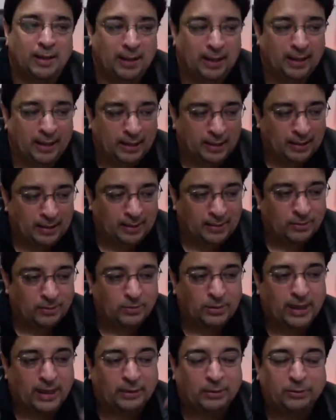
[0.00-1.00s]
in
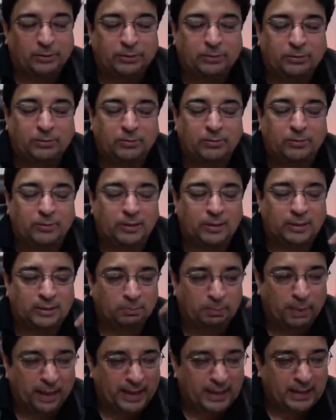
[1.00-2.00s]
that
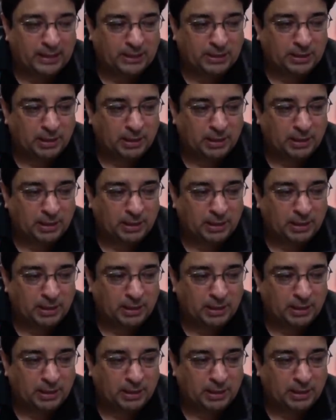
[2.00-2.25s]
biggest